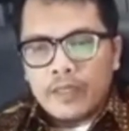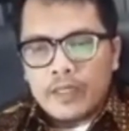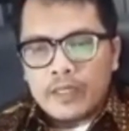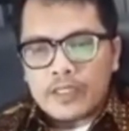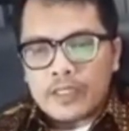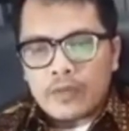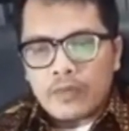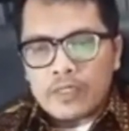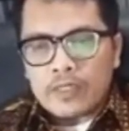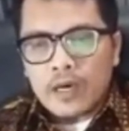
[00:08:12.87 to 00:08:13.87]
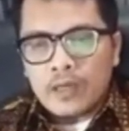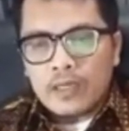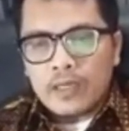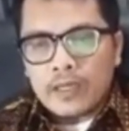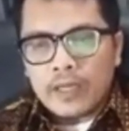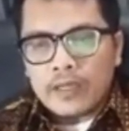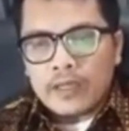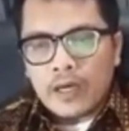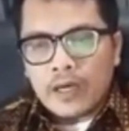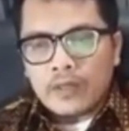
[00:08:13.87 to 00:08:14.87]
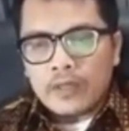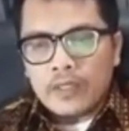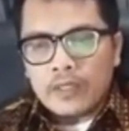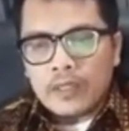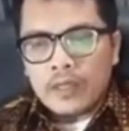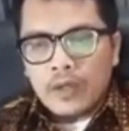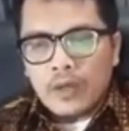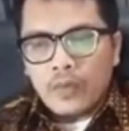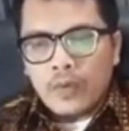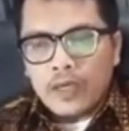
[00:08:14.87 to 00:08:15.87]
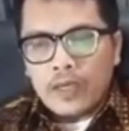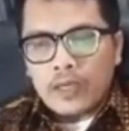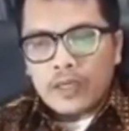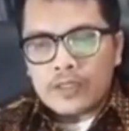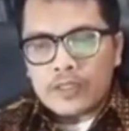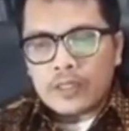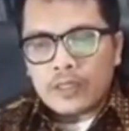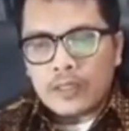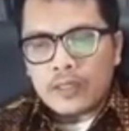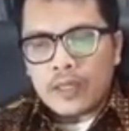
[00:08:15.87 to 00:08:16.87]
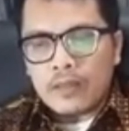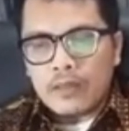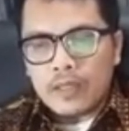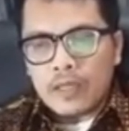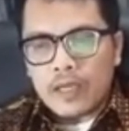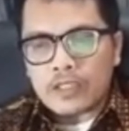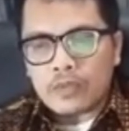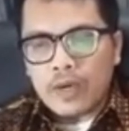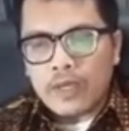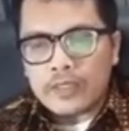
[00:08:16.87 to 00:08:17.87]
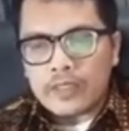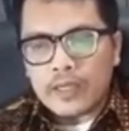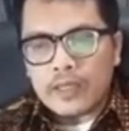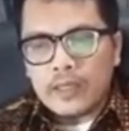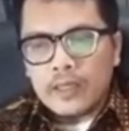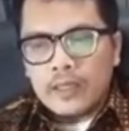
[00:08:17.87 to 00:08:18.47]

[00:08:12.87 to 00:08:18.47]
The research was only carried out in one location, namely XYZ